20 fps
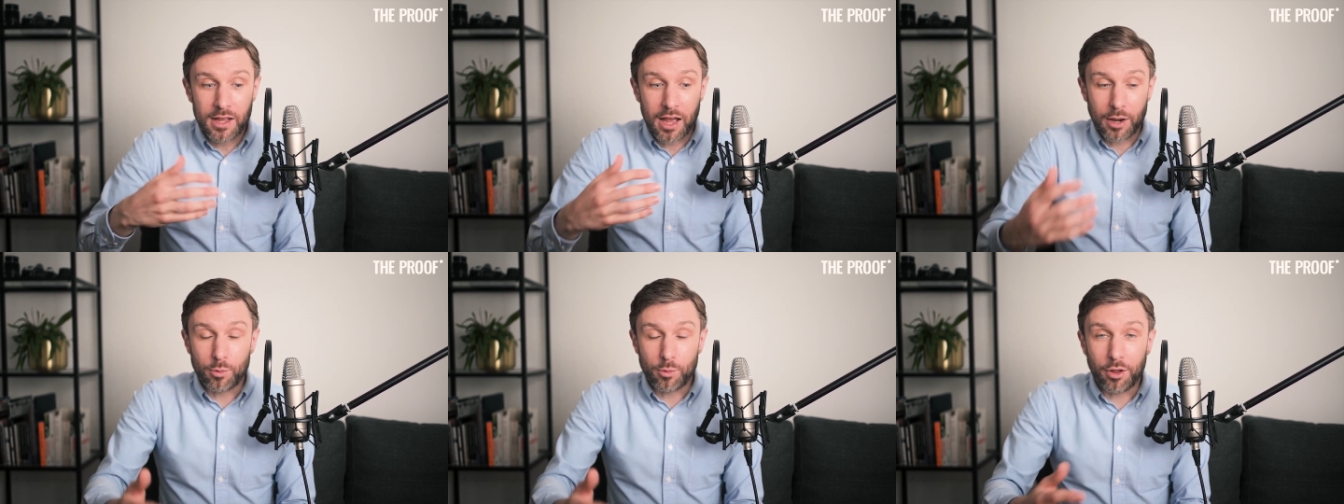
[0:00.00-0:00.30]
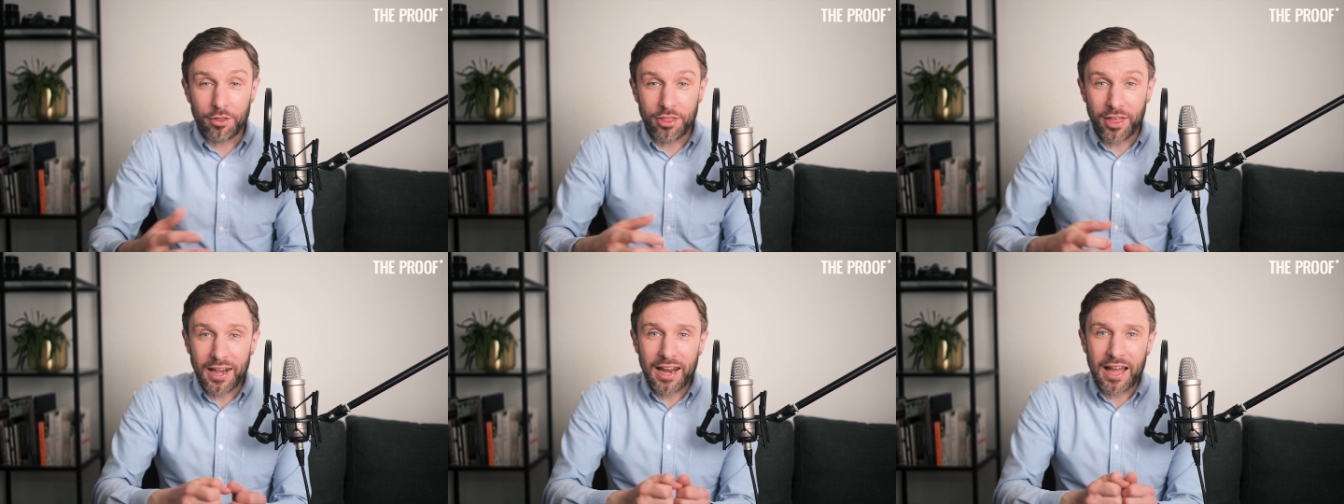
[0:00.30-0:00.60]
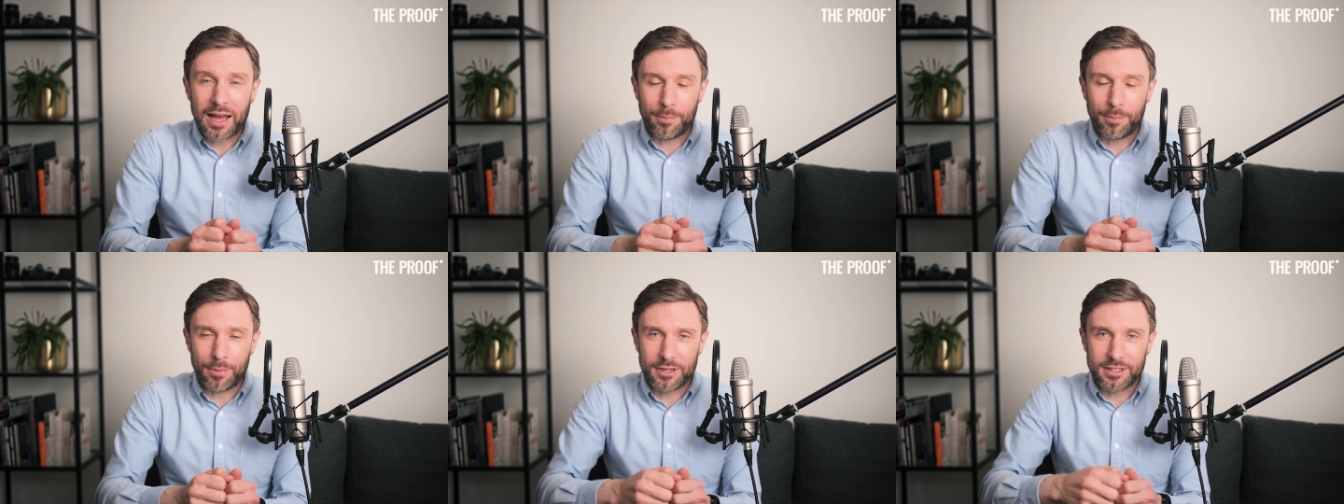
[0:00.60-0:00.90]
And what then
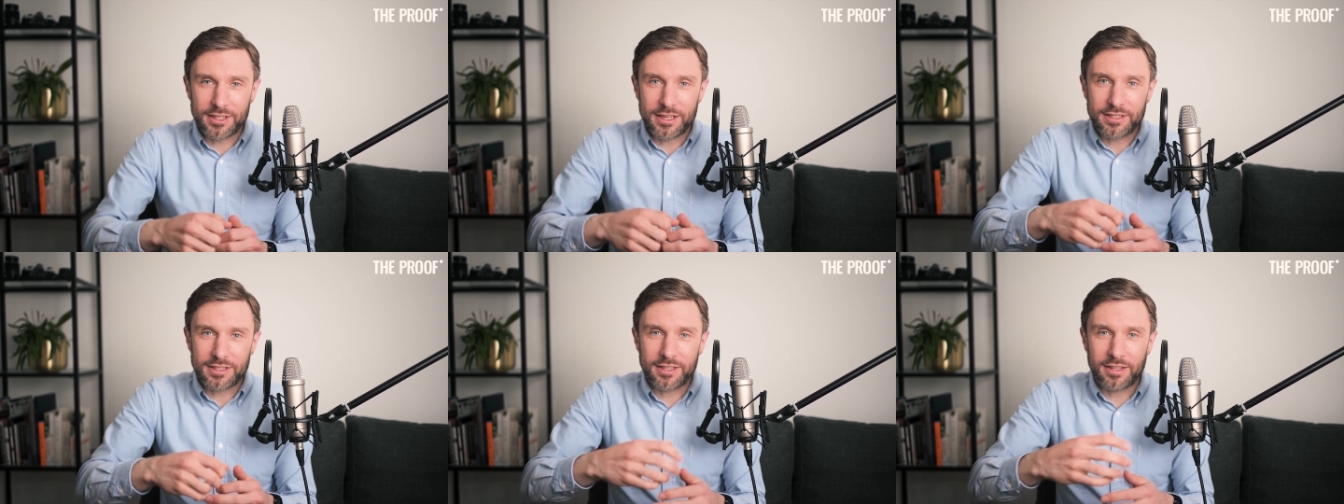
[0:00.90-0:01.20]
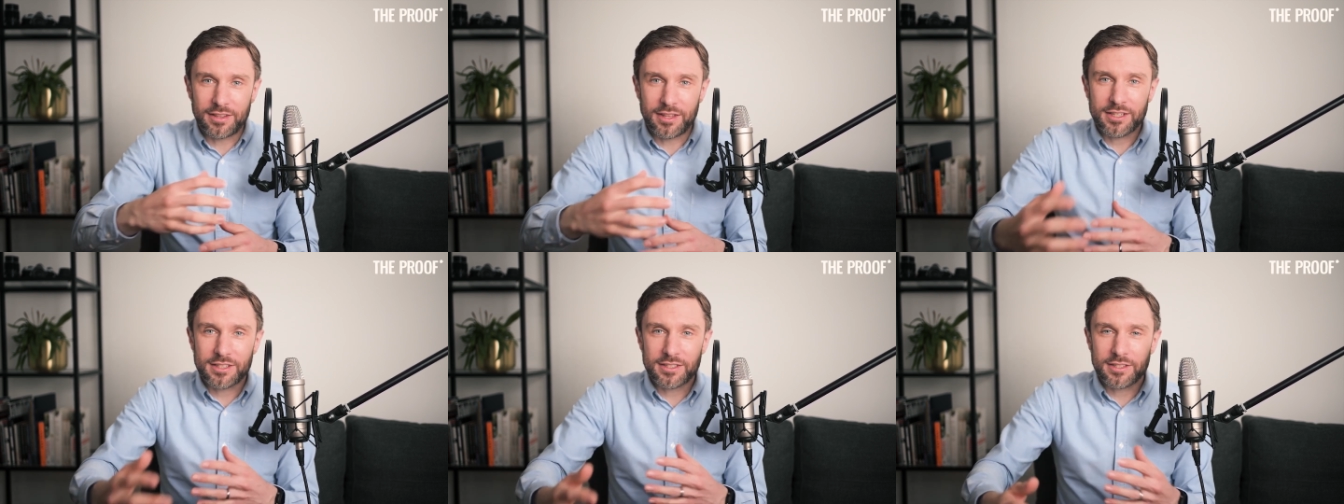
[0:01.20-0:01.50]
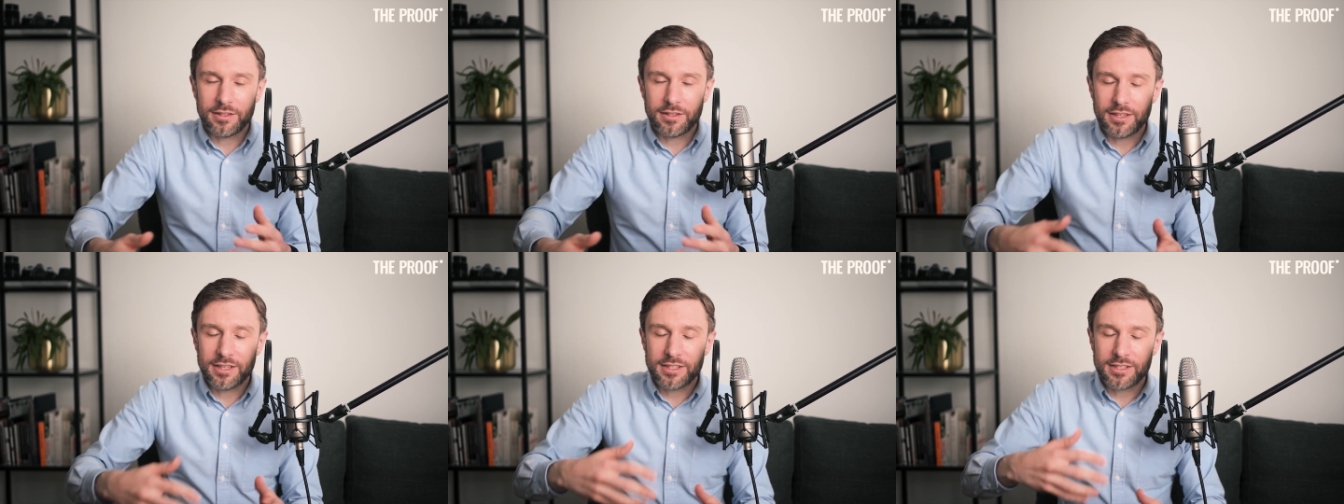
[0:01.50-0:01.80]
happens is that
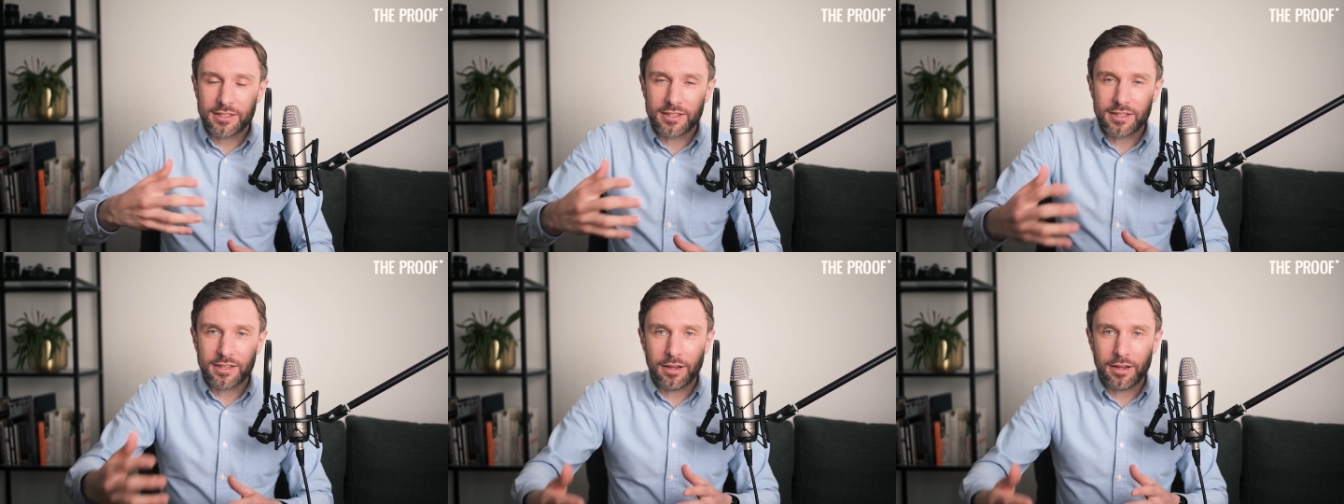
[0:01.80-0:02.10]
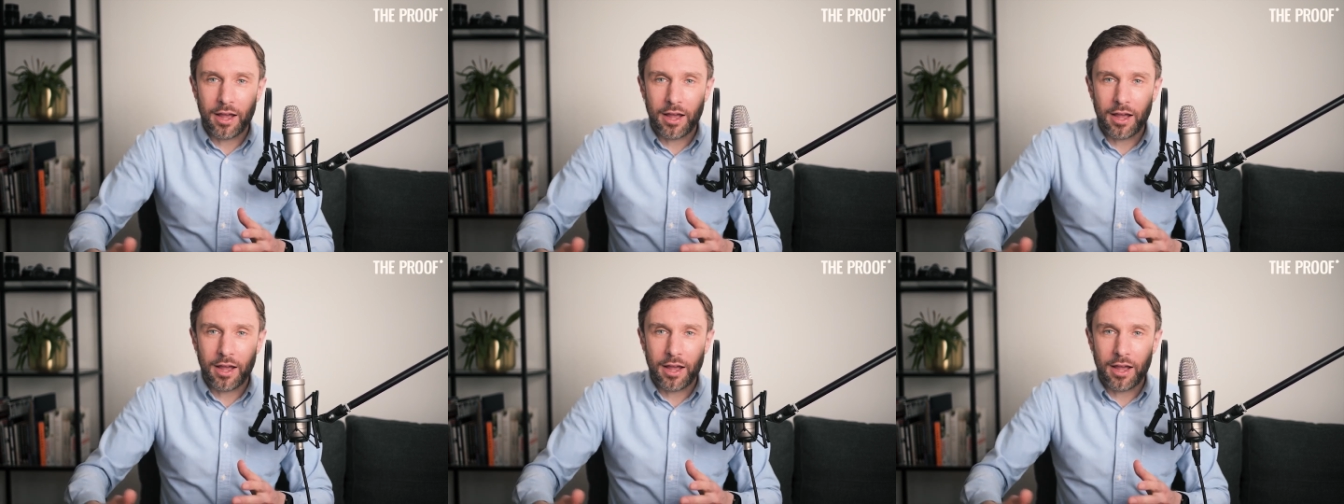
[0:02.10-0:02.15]
this, this,